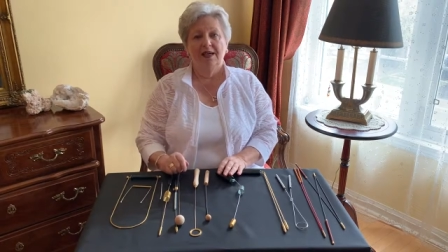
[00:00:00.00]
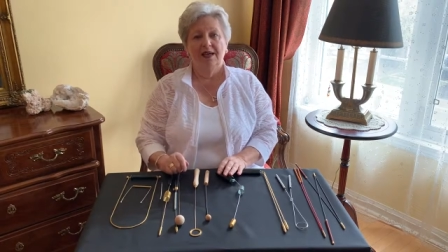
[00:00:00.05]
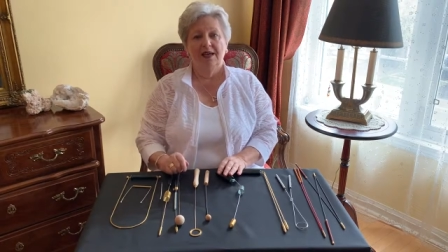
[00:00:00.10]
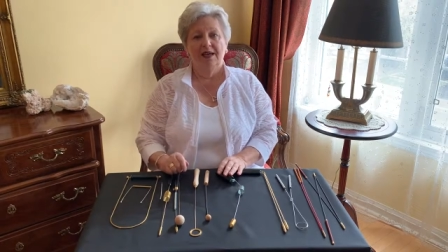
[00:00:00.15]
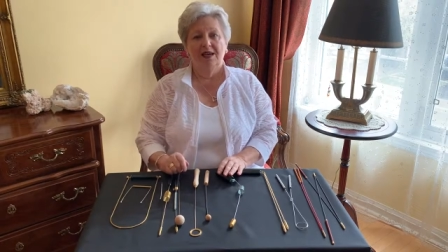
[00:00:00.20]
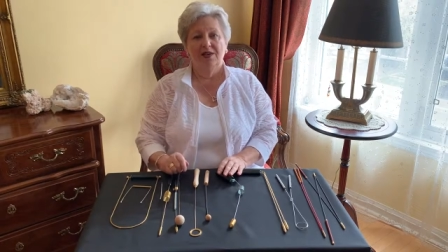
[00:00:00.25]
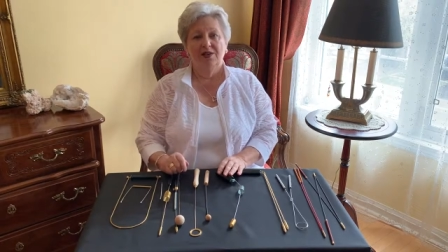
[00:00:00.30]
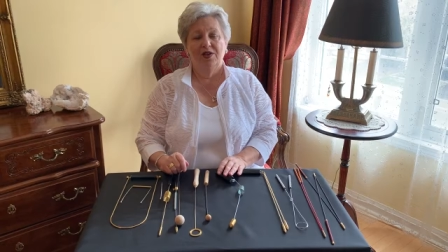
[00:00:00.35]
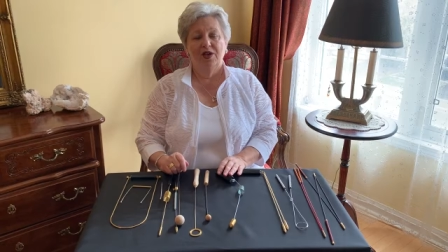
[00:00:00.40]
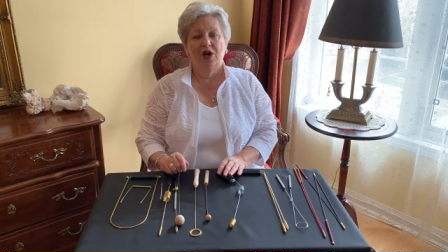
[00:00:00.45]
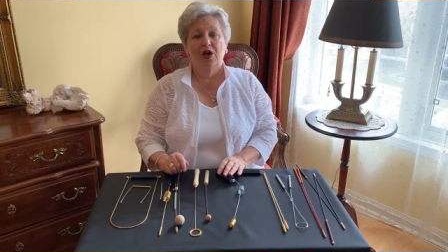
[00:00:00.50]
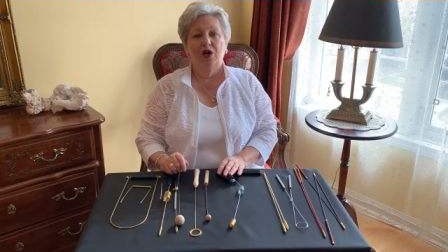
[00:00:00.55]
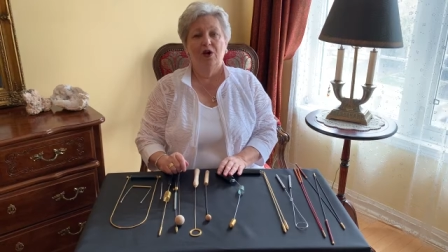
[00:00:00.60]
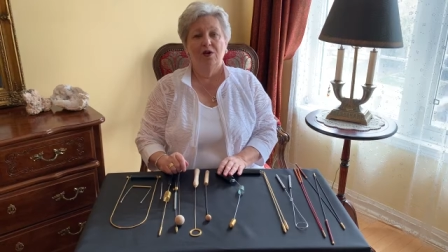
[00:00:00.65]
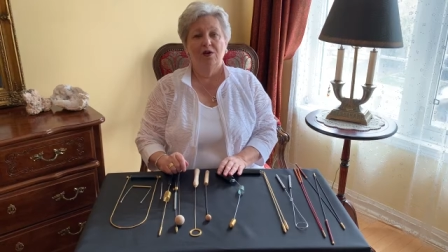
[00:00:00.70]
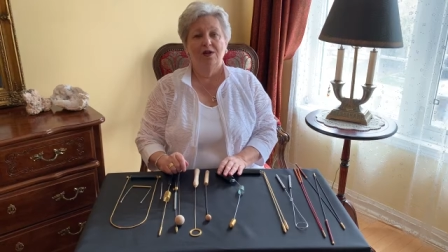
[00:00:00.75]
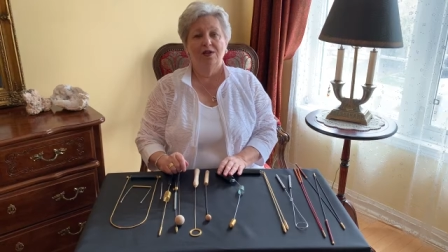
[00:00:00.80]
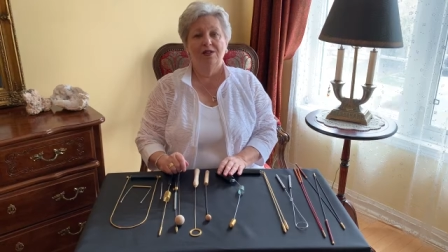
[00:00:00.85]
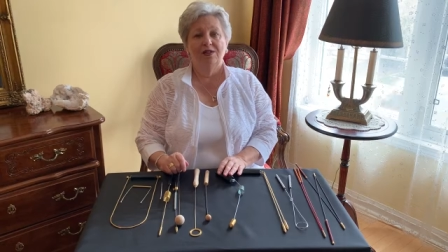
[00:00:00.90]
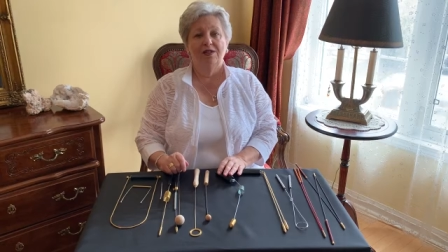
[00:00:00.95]
the
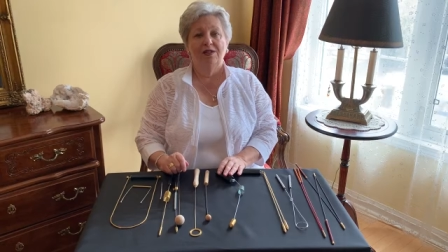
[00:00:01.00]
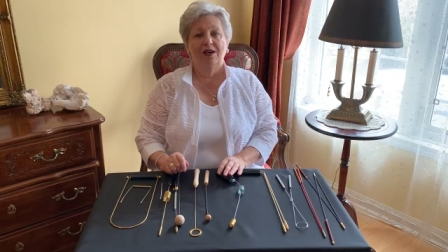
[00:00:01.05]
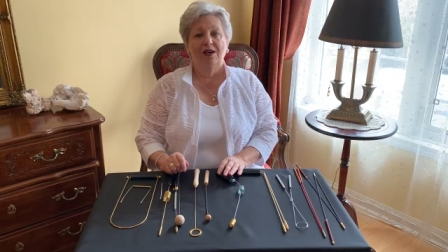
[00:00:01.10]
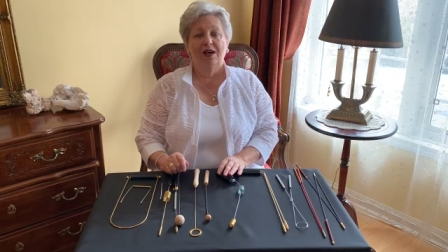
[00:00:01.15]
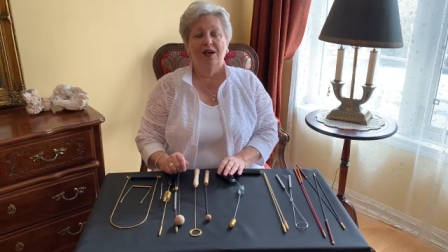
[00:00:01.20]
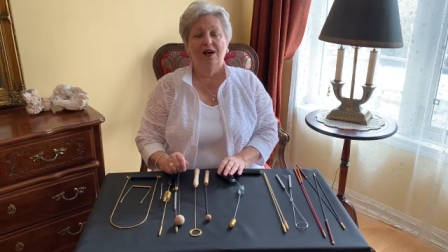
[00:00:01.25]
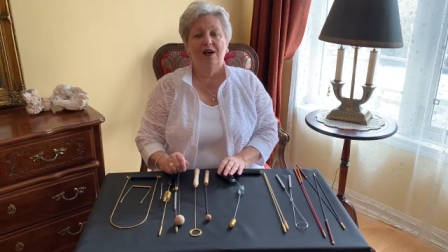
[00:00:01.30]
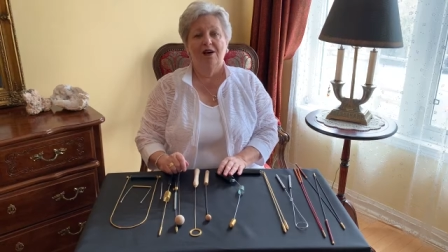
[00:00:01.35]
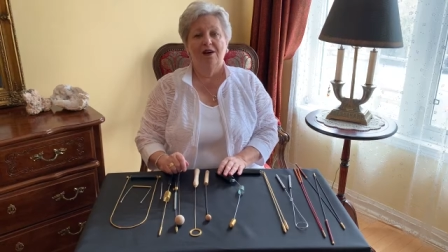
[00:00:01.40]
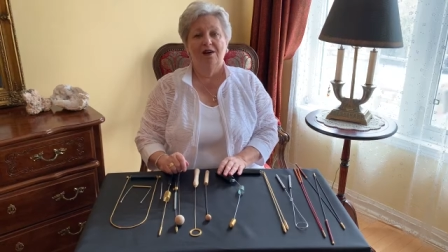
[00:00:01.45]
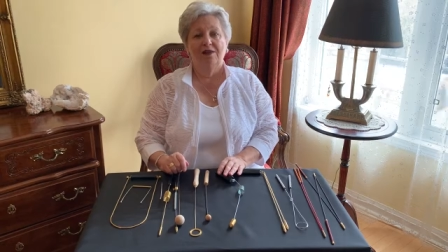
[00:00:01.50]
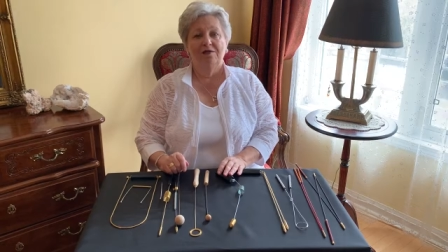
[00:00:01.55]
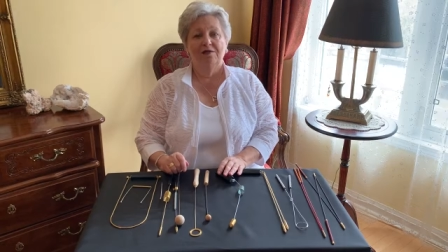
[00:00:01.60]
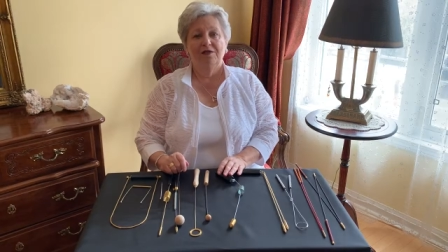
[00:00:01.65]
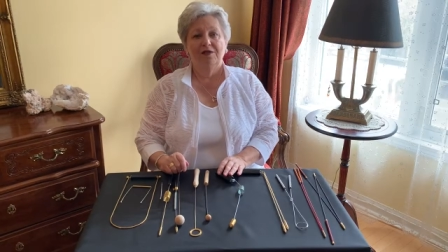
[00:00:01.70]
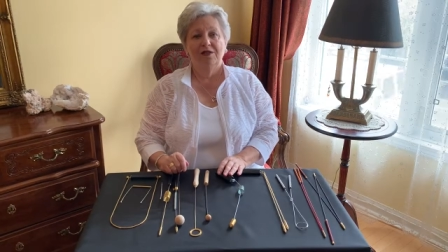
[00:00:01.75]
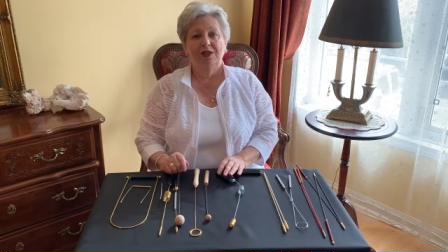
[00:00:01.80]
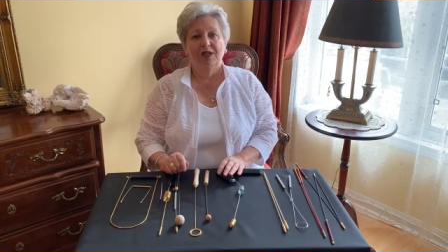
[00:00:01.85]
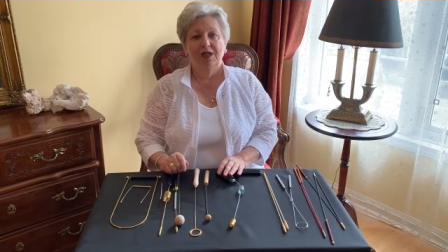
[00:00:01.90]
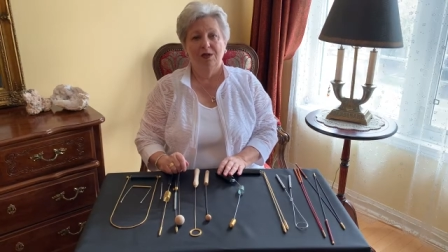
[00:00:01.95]
course of
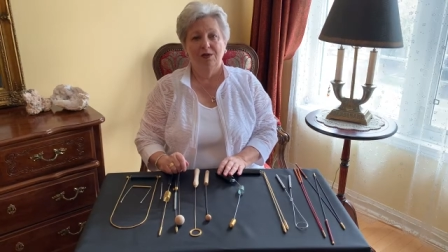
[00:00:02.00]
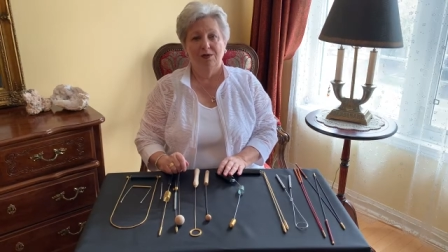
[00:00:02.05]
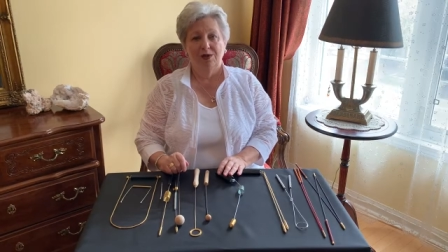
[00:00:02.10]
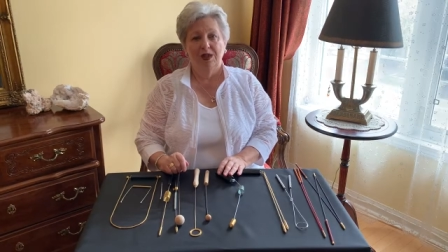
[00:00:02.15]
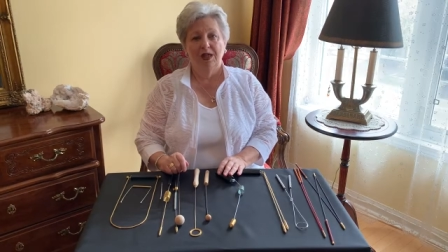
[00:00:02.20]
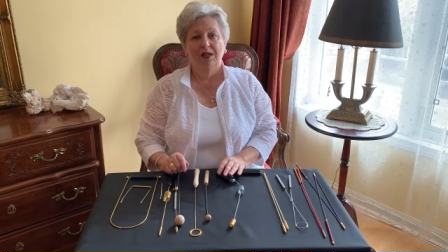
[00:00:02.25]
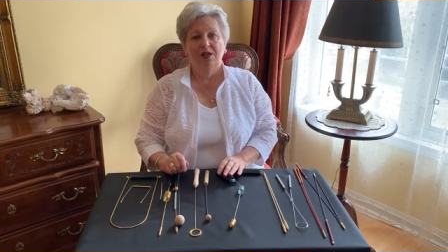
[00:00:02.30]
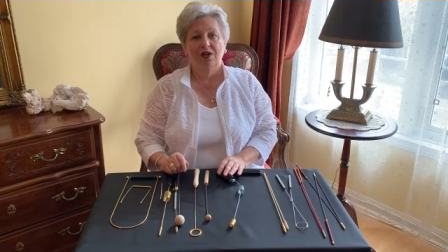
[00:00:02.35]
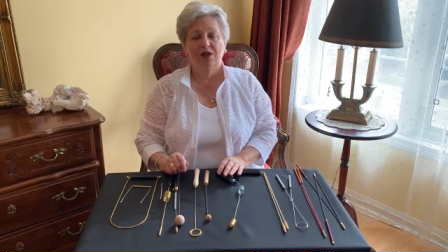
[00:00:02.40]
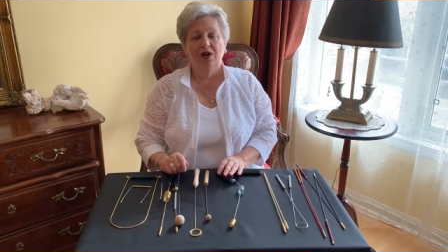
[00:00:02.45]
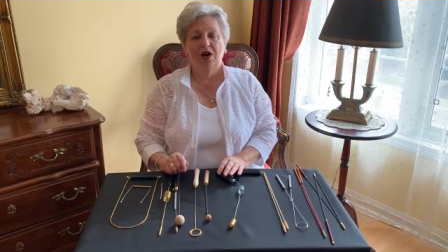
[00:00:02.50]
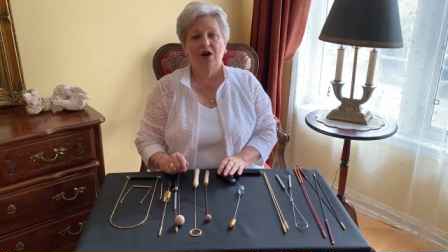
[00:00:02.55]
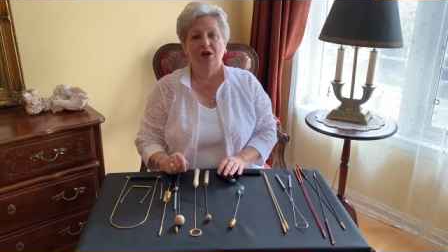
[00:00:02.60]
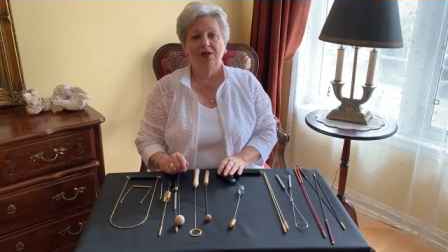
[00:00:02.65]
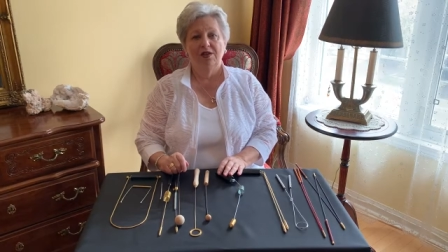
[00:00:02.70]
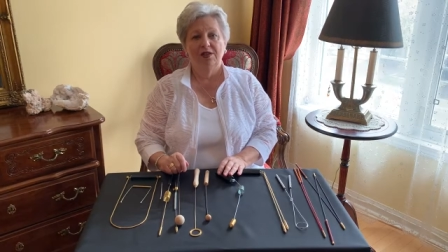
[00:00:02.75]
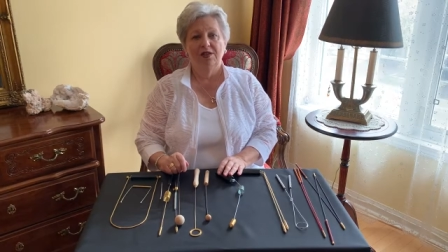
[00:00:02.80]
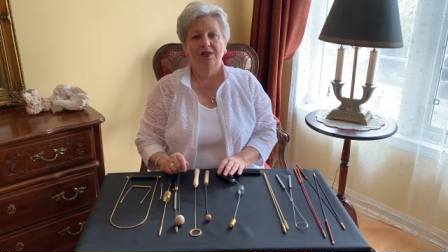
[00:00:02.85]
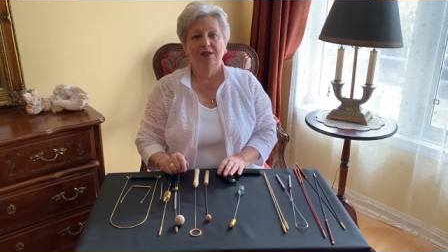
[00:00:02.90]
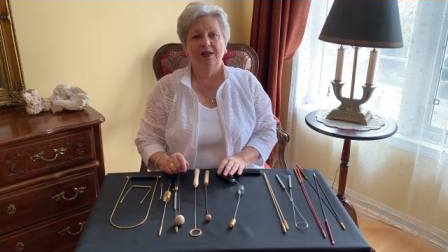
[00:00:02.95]
dowsing
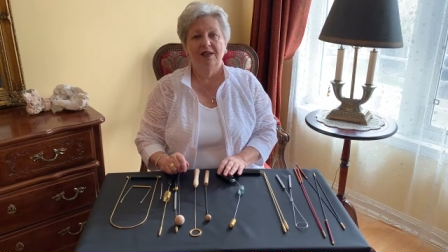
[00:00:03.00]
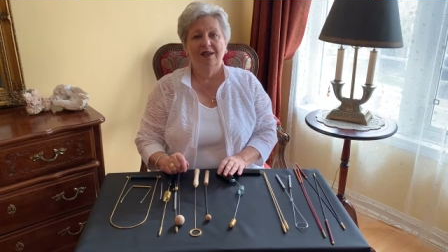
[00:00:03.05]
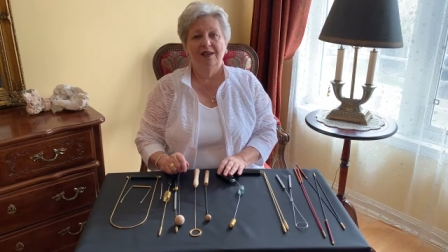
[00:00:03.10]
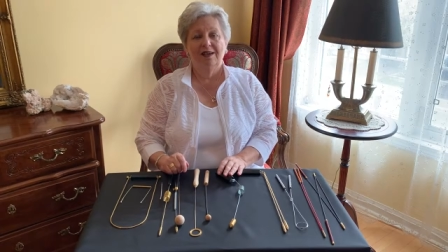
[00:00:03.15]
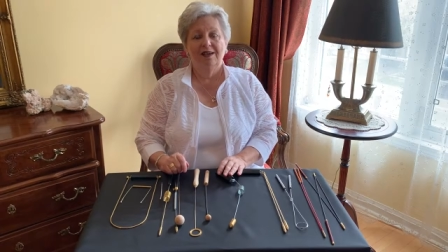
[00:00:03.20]
rods